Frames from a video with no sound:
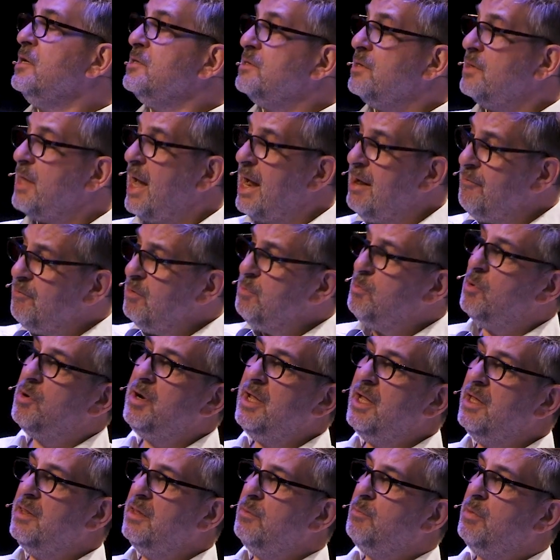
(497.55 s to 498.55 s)
So that
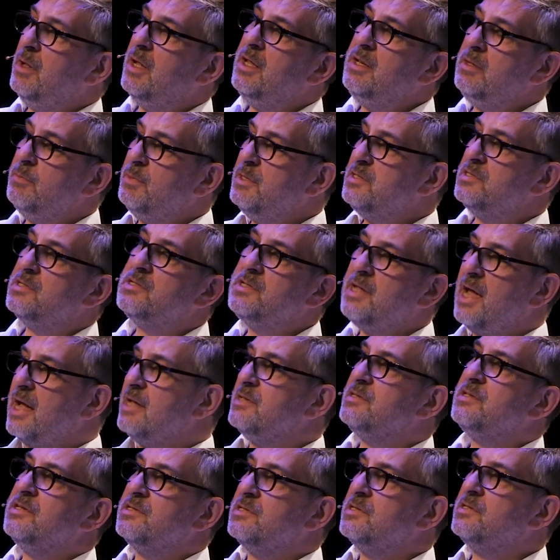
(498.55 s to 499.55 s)
everybody in the business
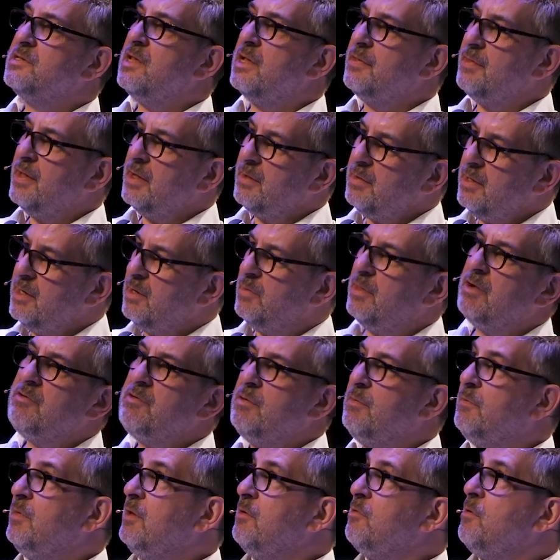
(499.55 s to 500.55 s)
gets this. It's like they, you know,
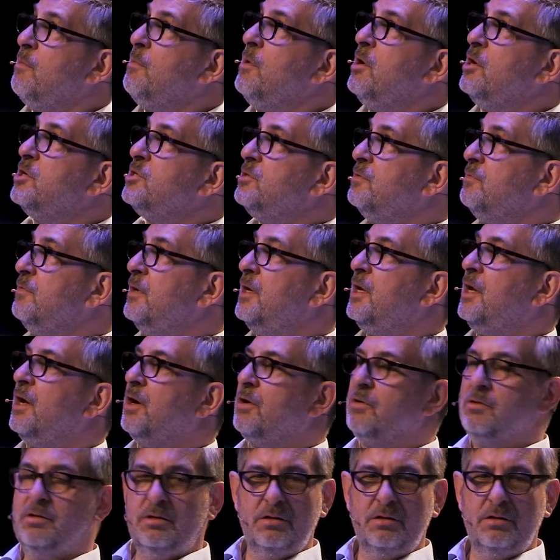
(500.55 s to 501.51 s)
their immersion video.